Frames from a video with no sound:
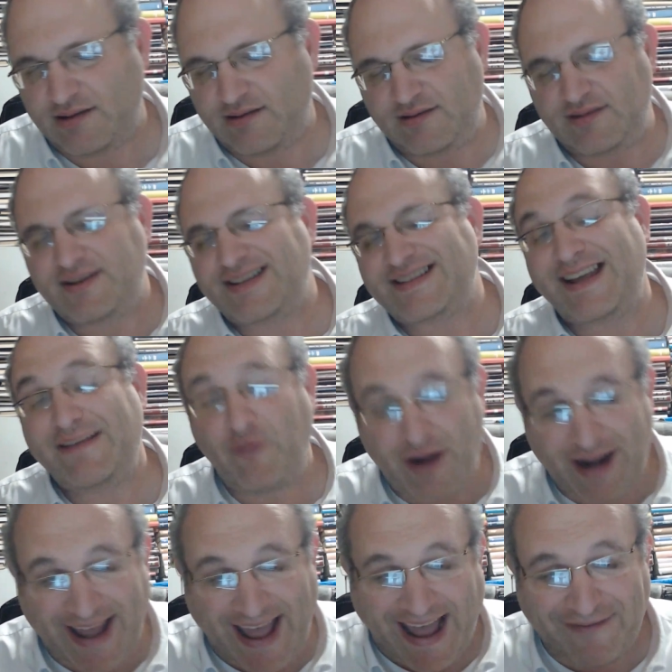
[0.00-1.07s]
says even what
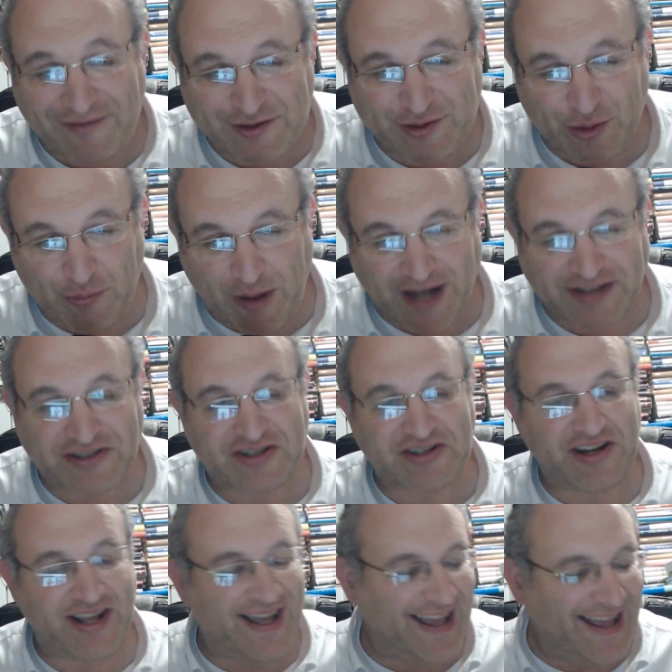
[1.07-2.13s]
I have is too much.
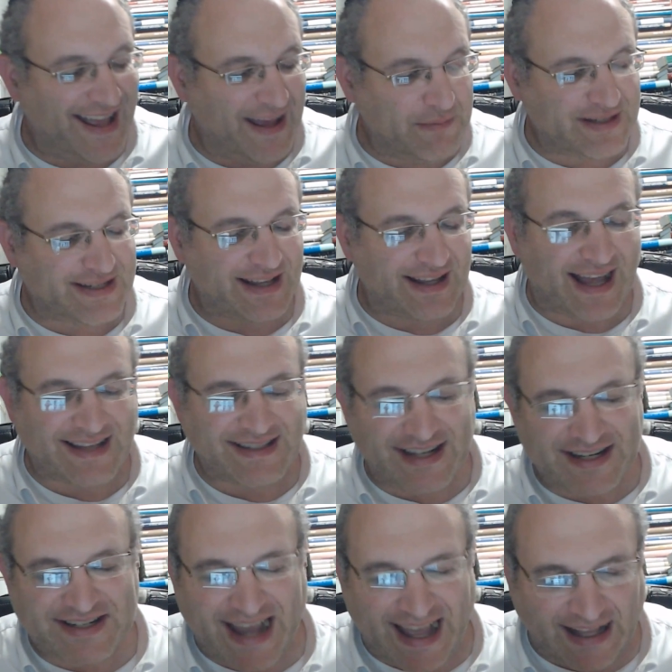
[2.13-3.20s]
You say the Chazon
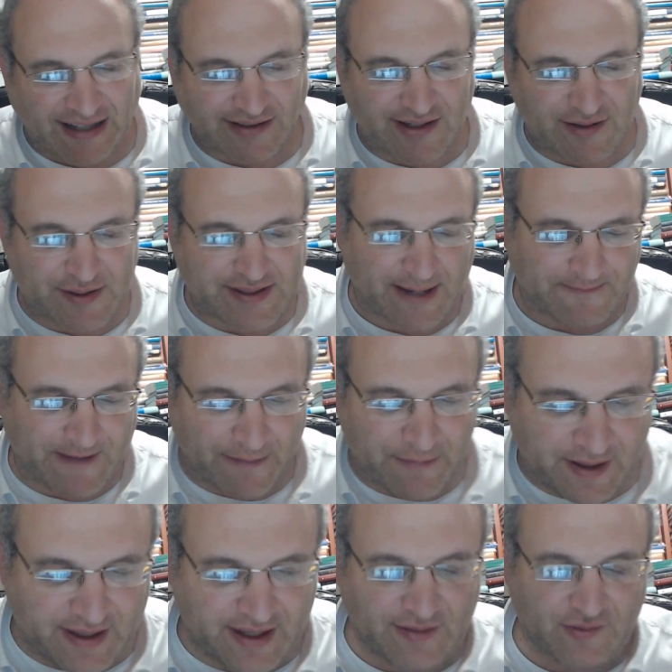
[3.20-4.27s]
Ish held there was some type
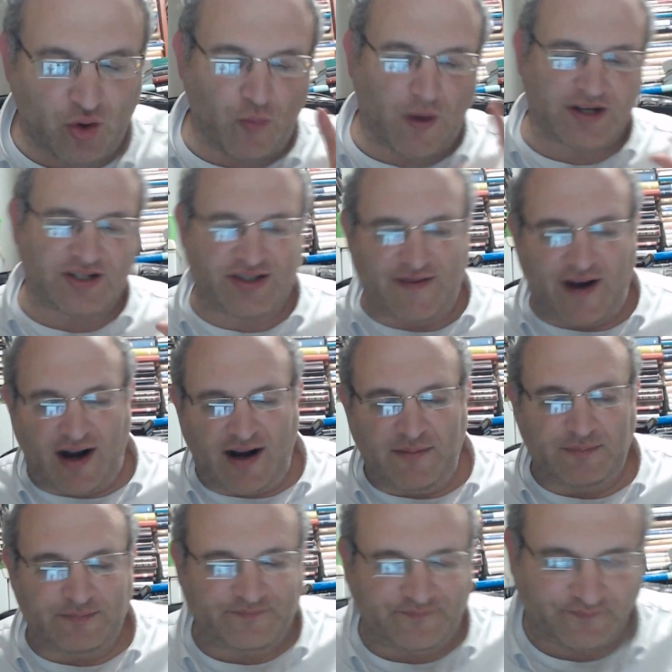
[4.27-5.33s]
of thing. Too much Svarim